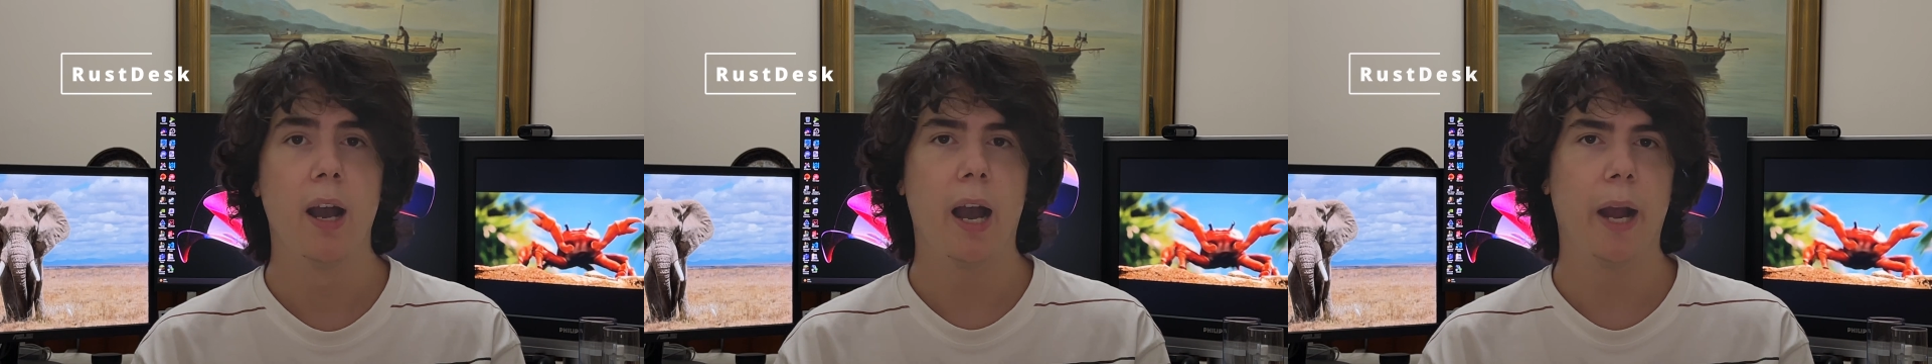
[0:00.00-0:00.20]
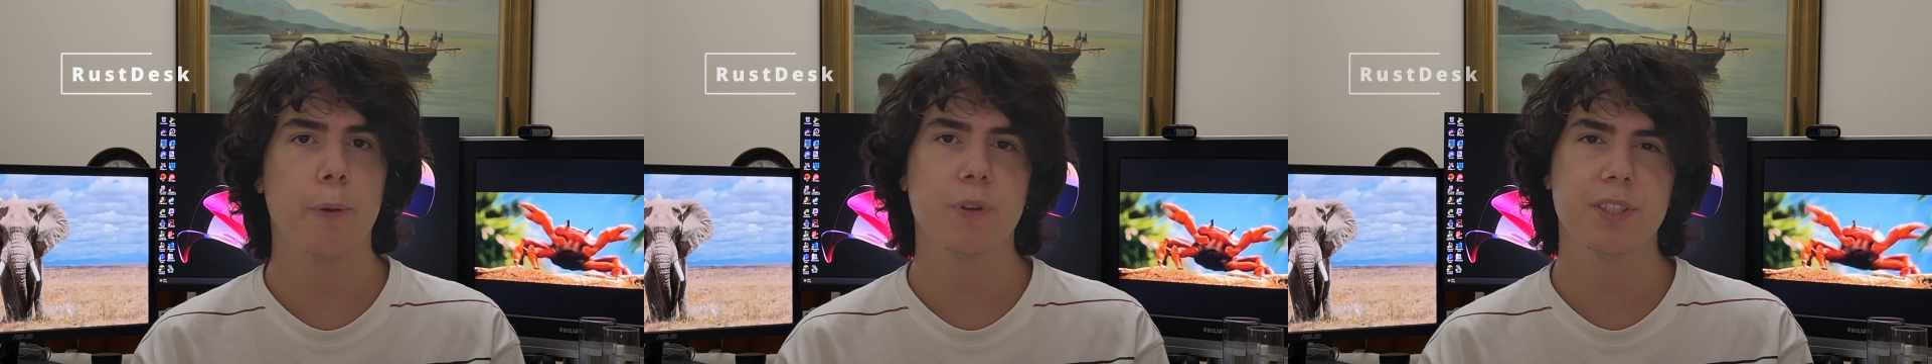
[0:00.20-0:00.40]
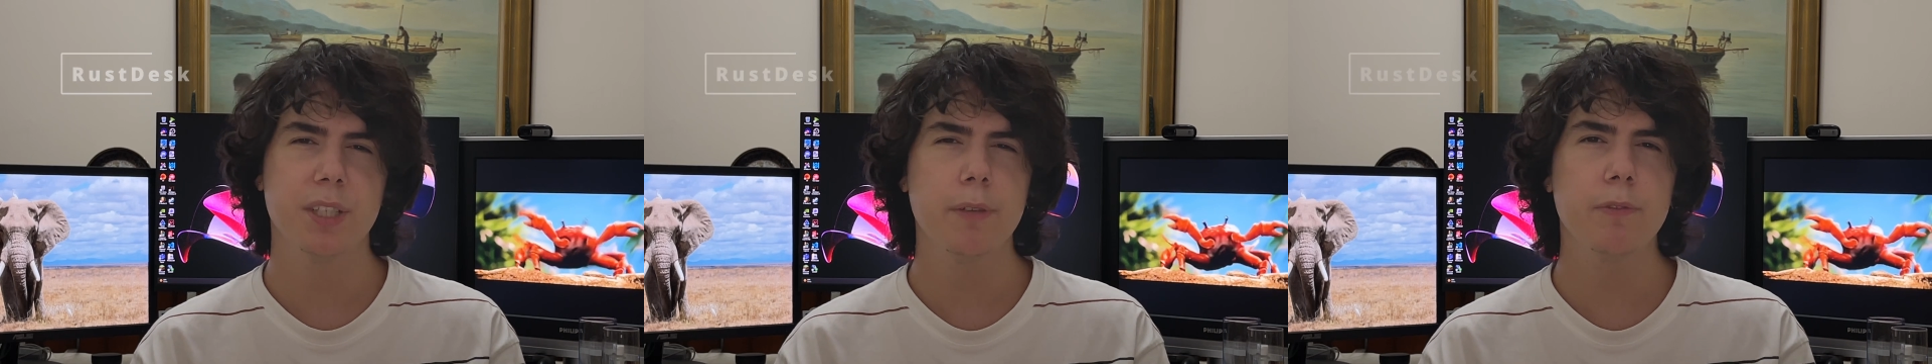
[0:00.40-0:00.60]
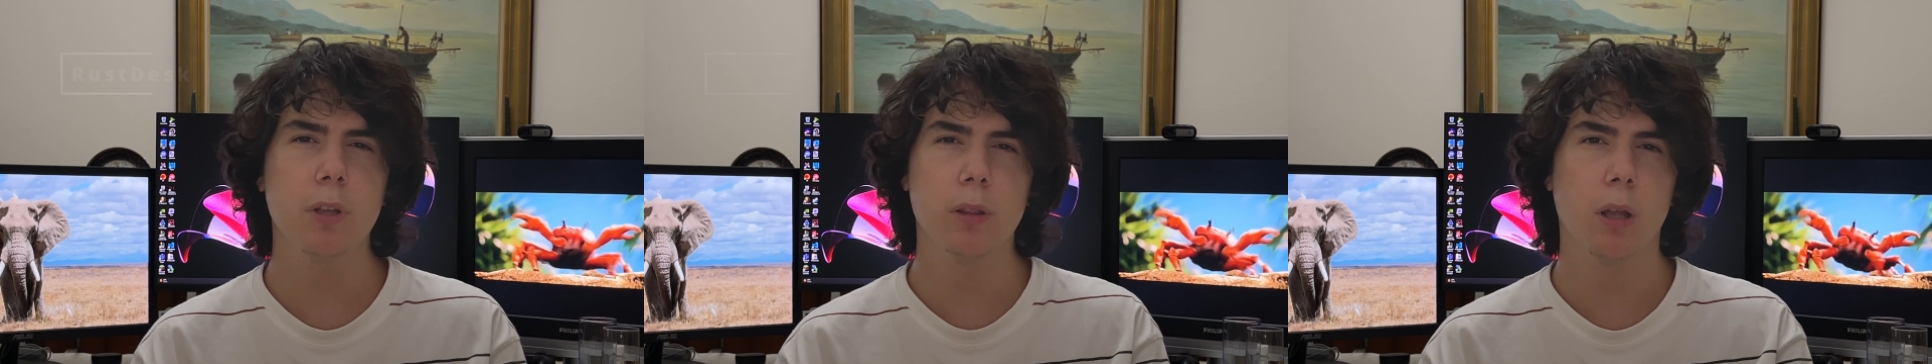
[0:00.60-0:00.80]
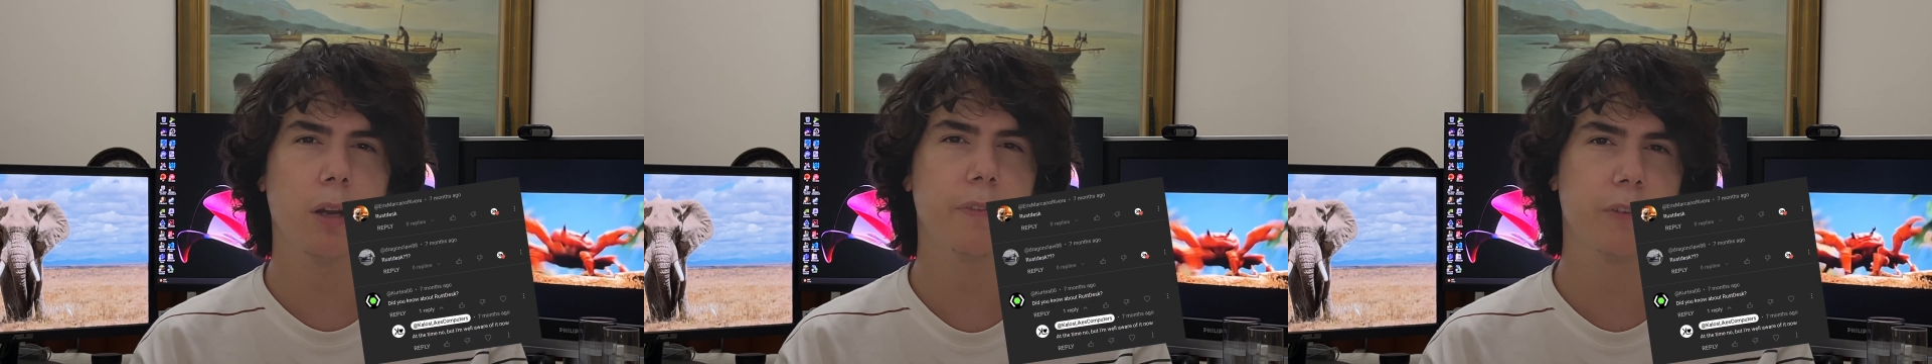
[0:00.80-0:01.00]
I received a
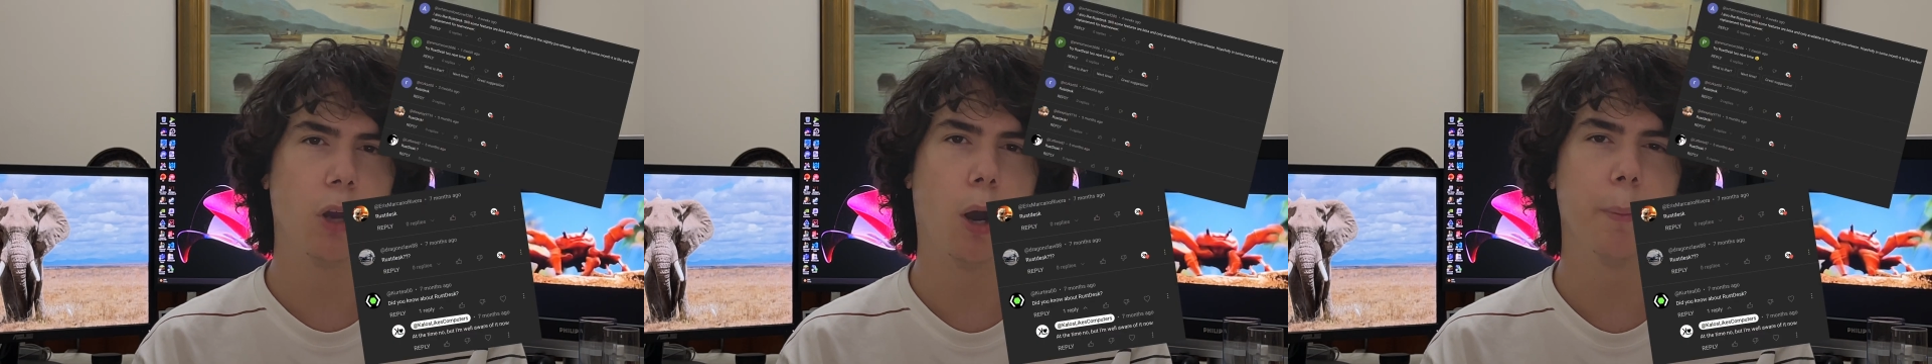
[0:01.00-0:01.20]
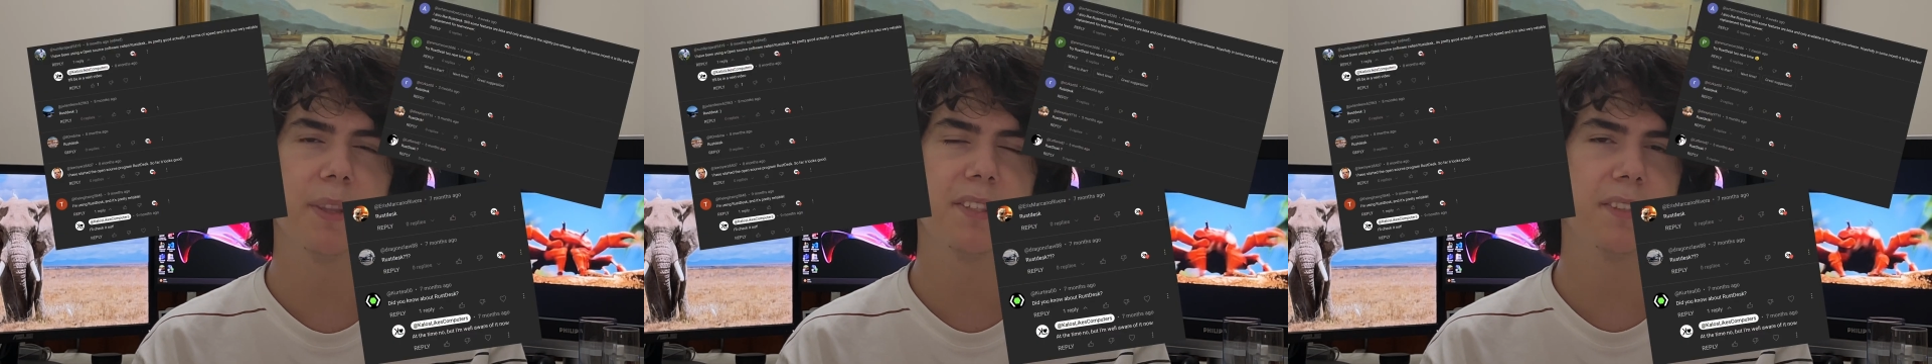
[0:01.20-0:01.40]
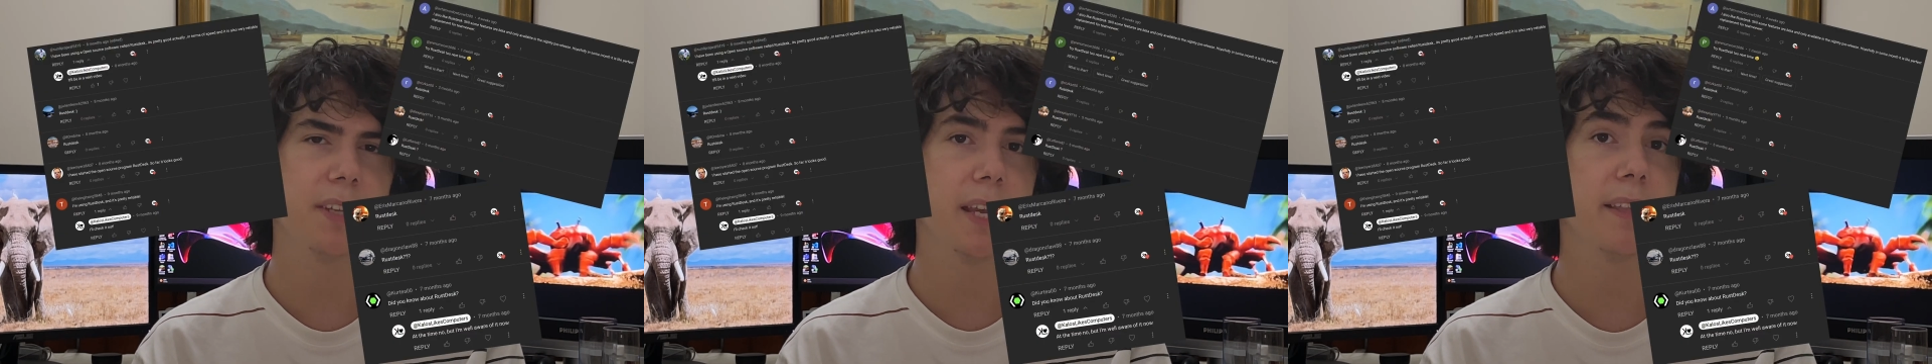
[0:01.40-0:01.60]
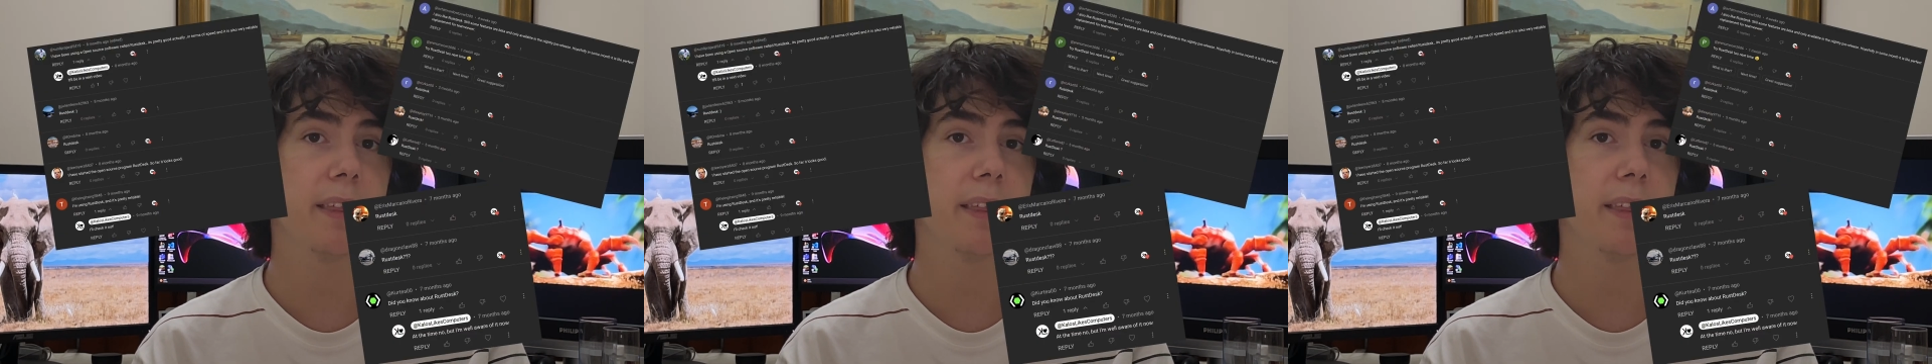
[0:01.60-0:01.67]
lot of comments saying